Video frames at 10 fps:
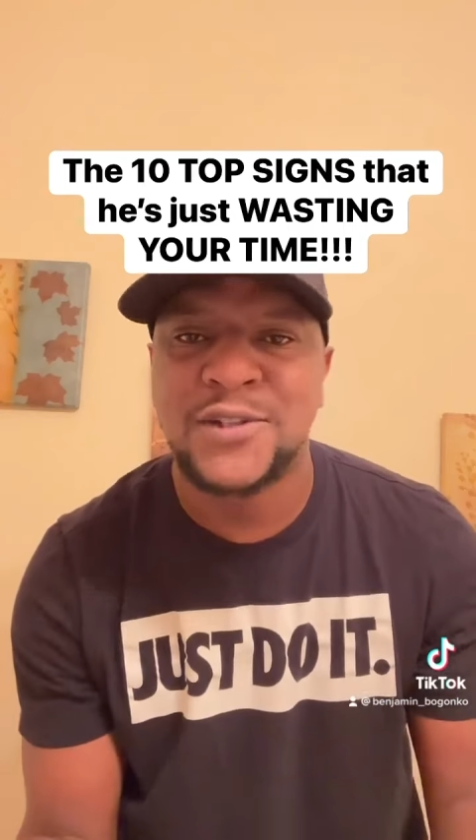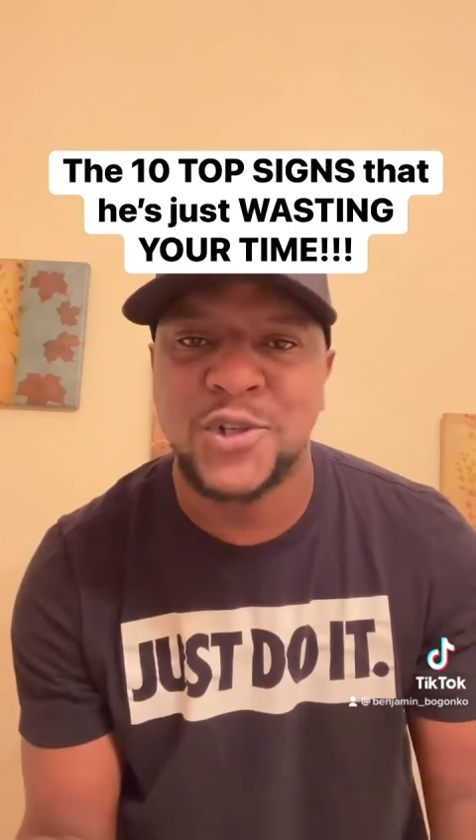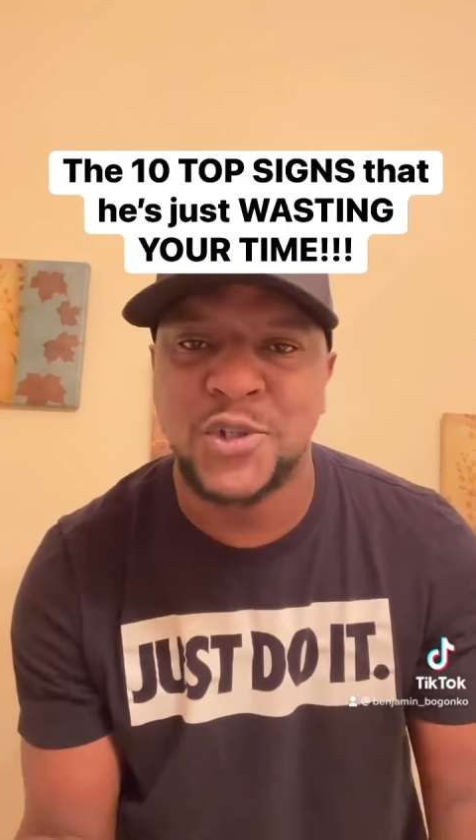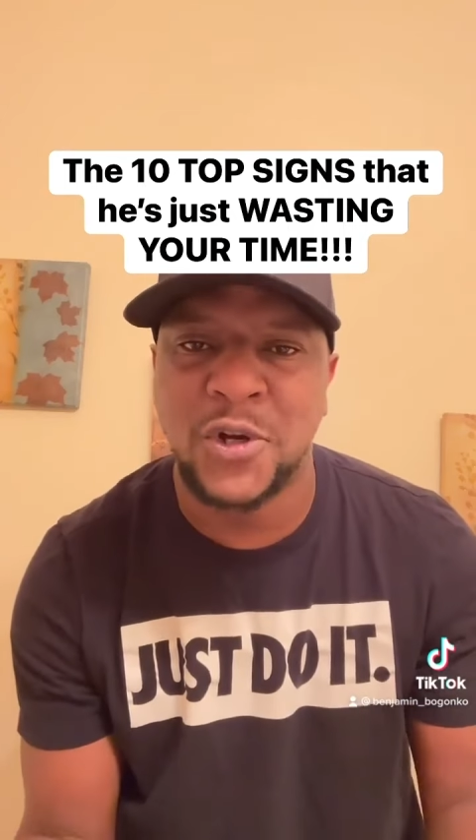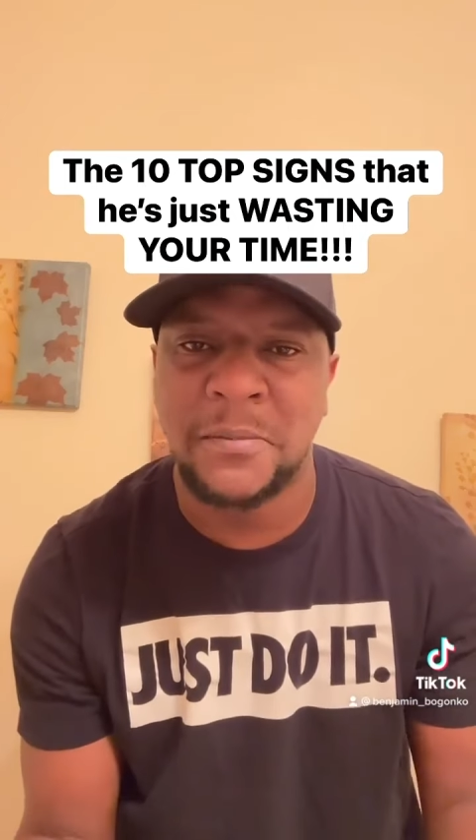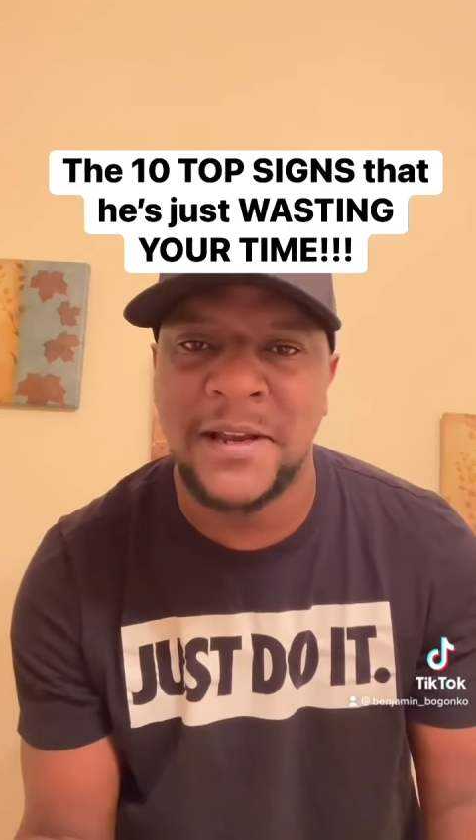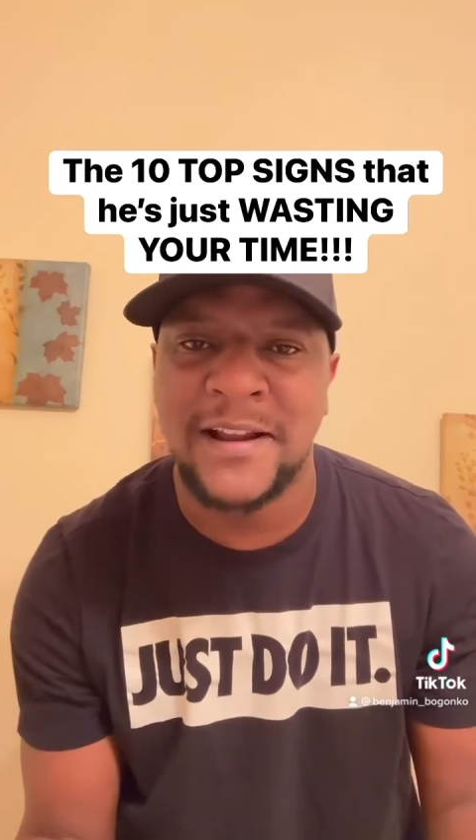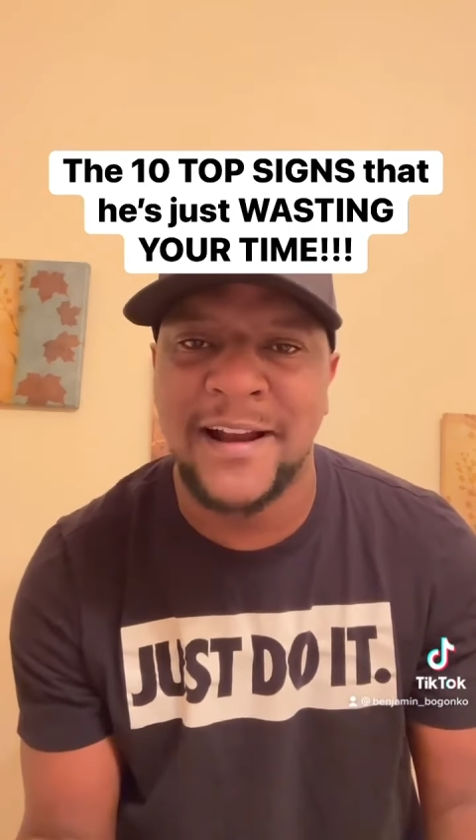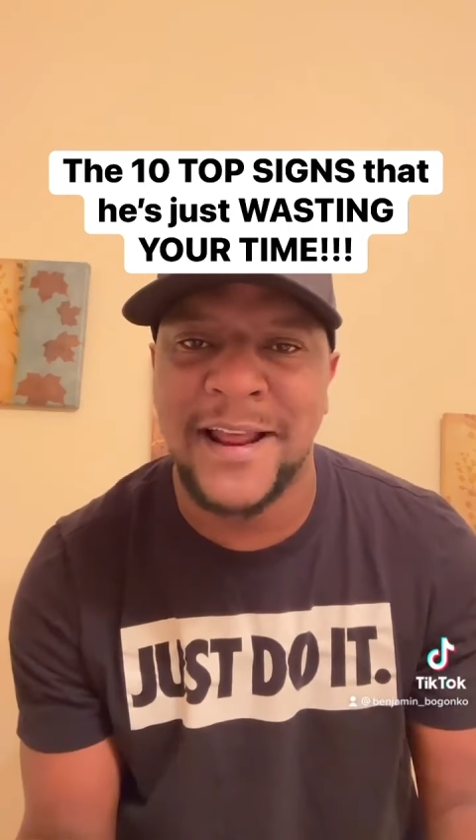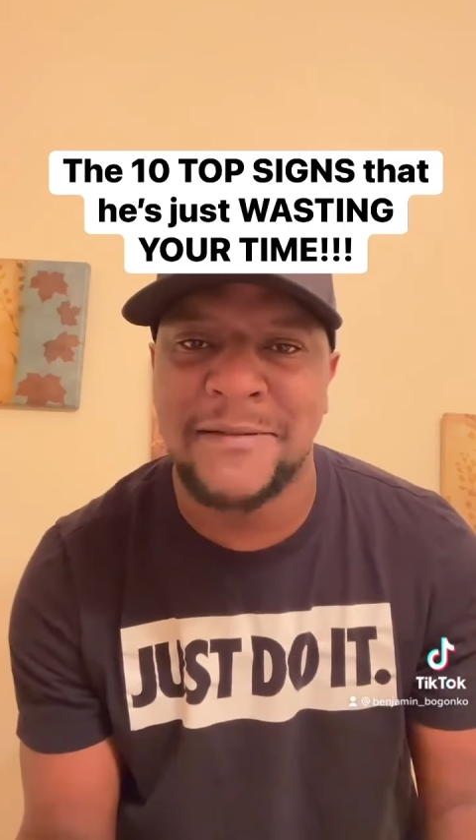social
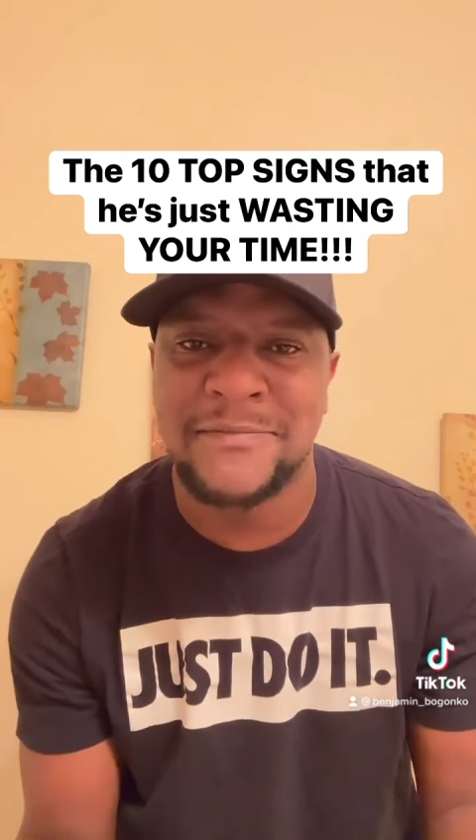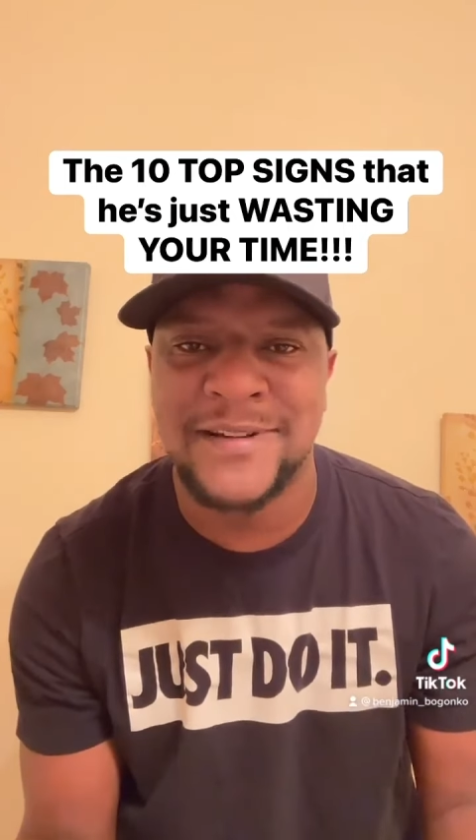media name.